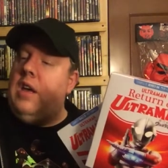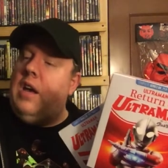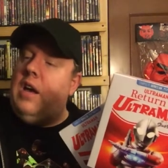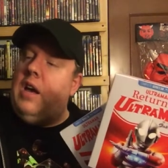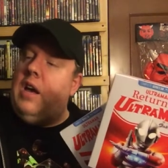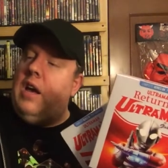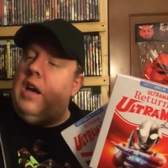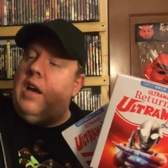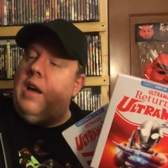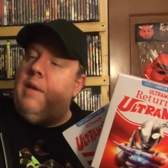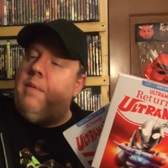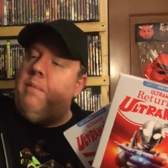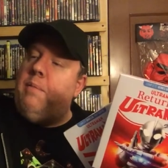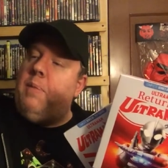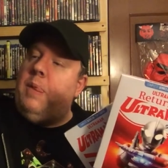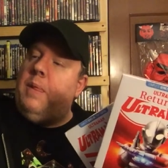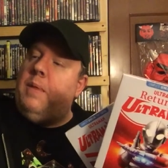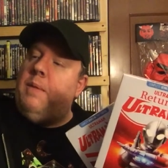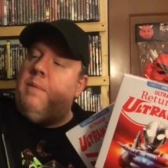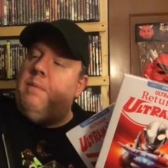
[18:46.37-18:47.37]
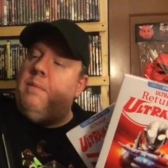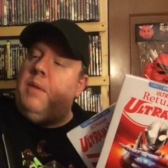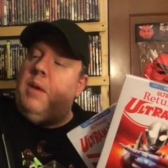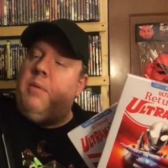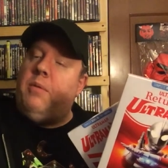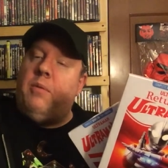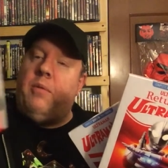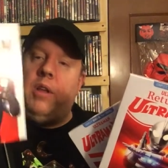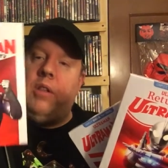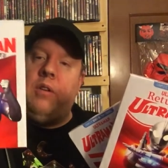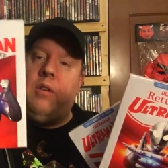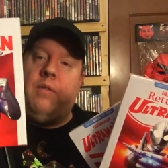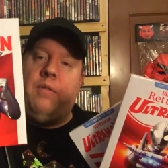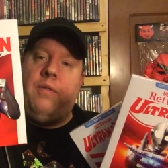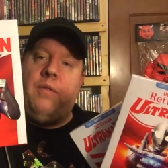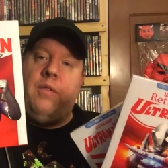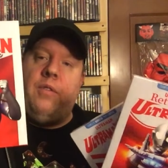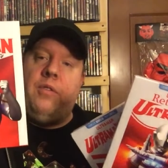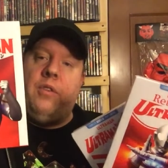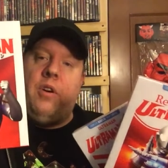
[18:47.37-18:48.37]
Uh, yeah, the regular
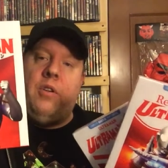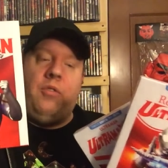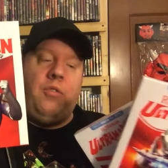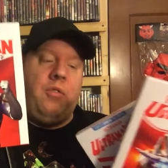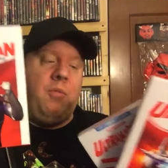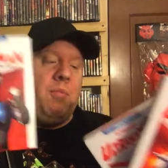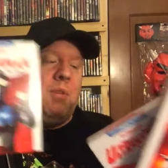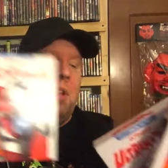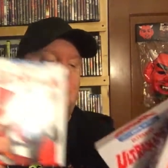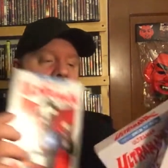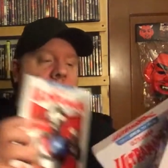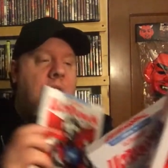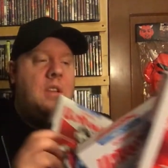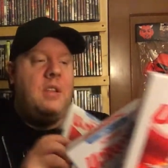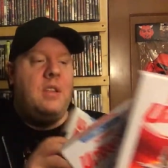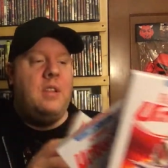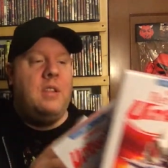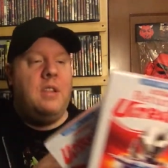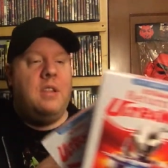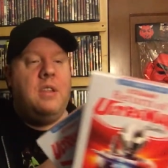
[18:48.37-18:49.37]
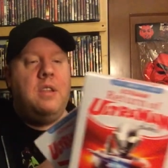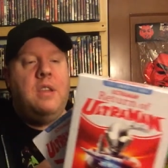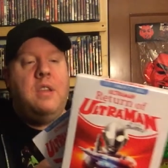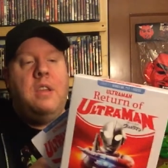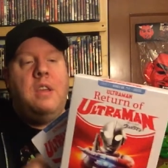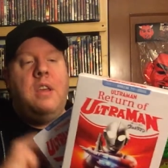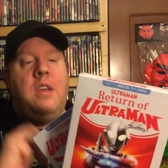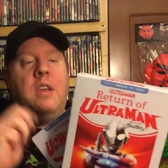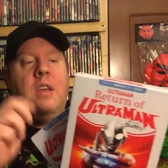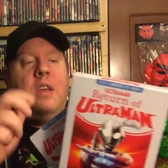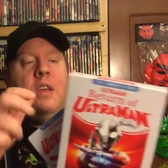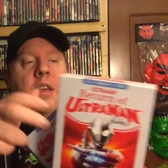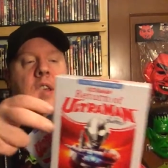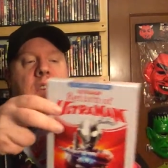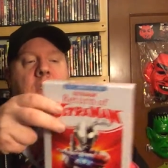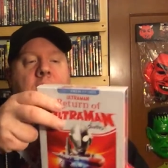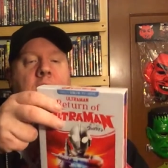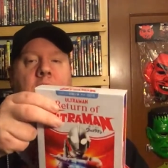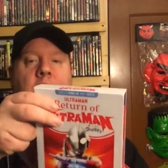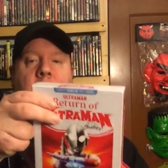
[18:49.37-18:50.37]
first Ultraman.
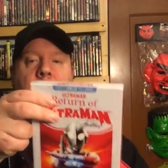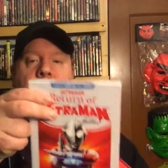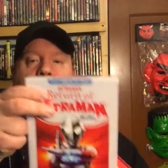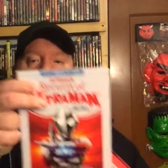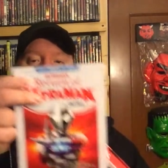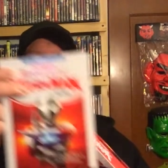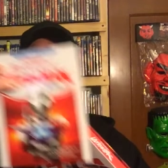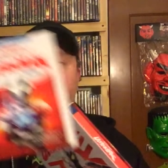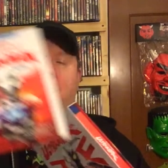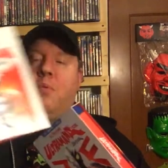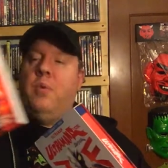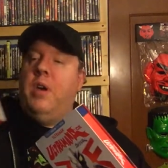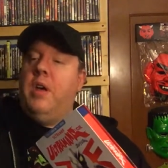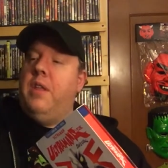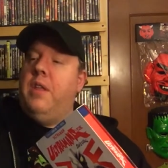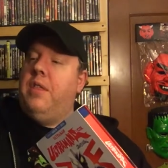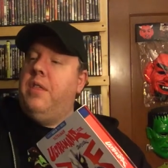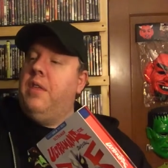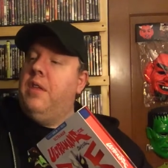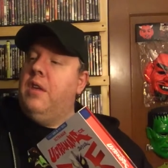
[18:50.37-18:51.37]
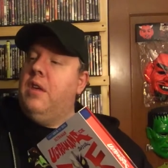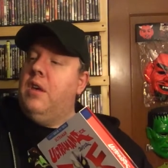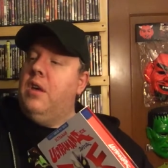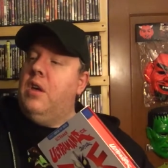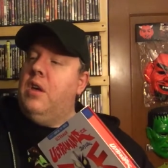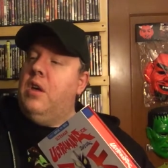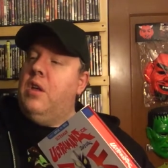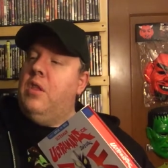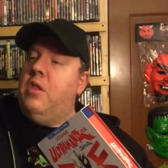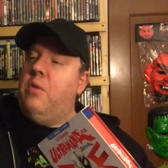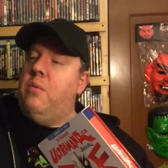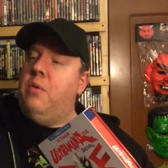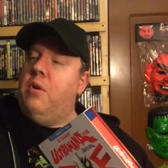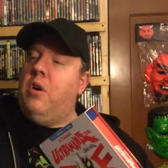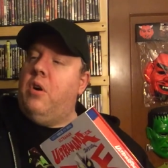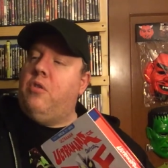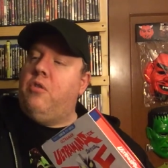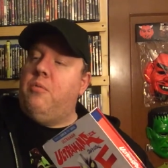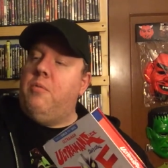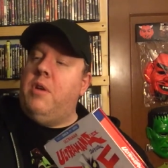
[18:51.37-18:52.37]
He hooked me up with the
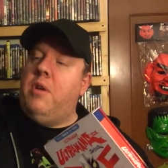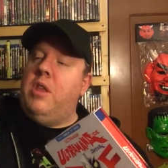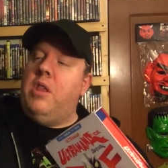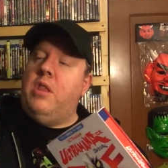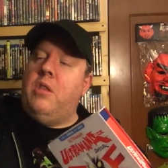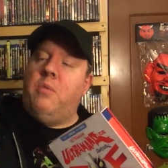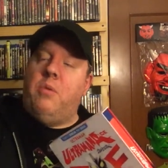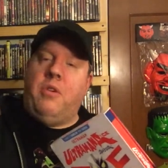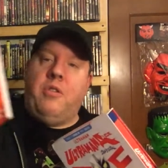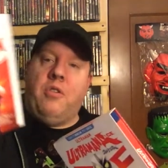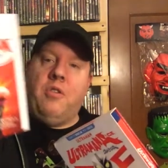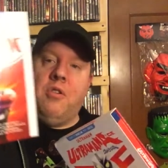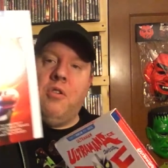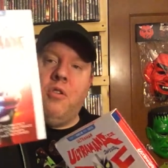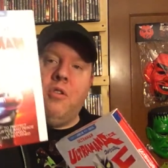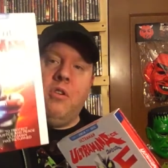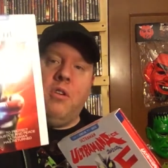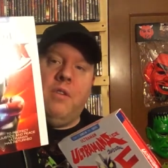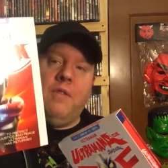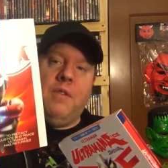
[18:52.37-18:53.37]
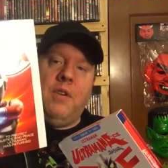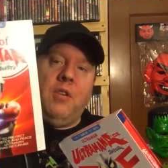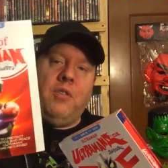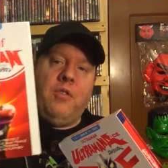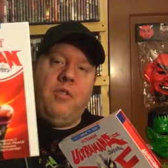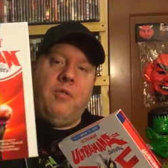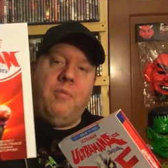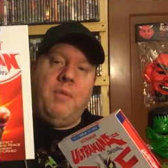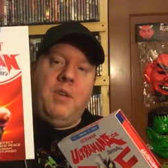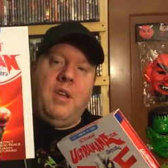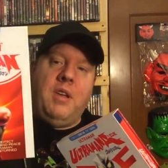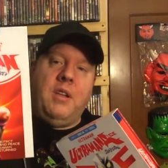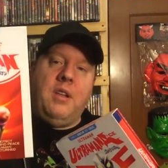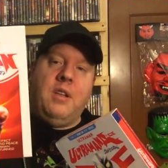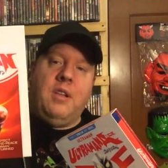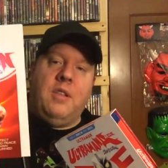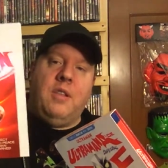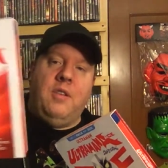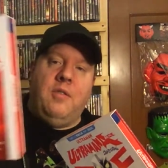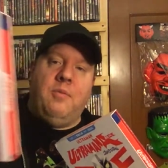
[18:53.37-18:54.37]
Ultraman, the Return of Ultraman,
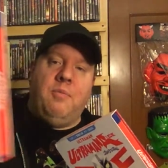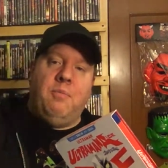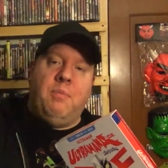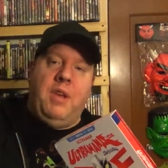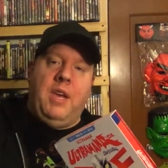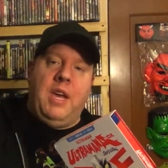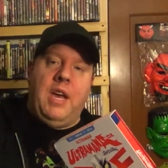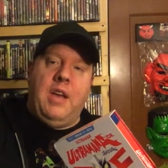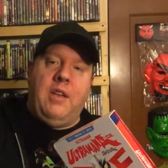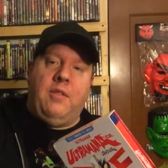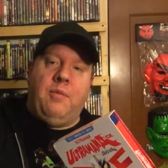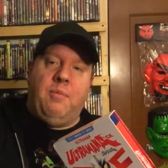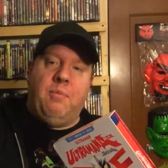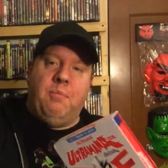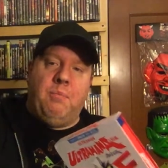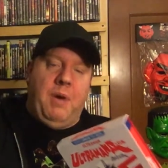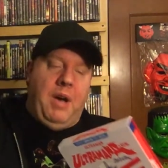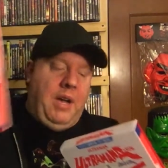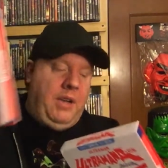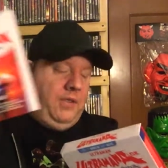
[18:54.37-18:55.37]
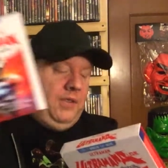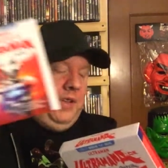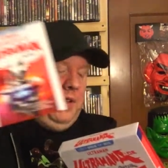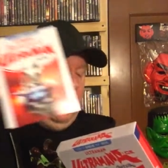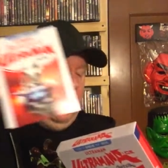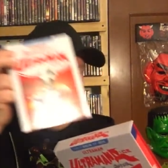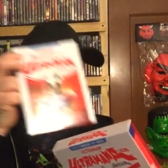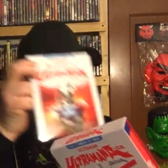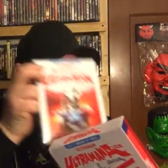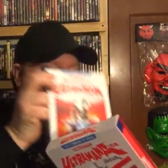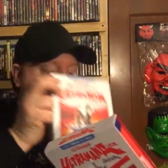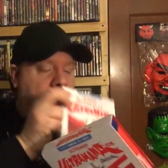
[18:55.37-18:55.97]
these big ass box sets,